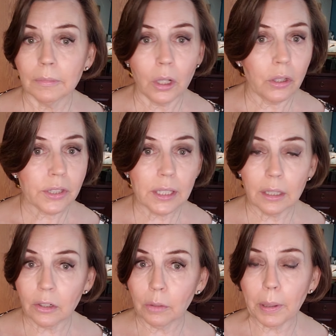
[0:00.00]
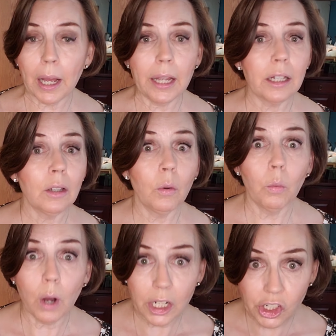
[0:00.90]
all sitting there in a pile.
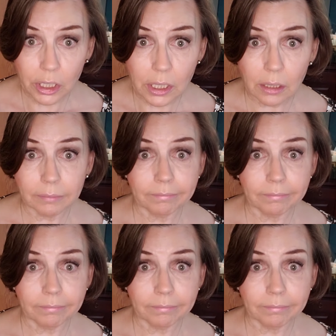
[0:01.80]
Wash it.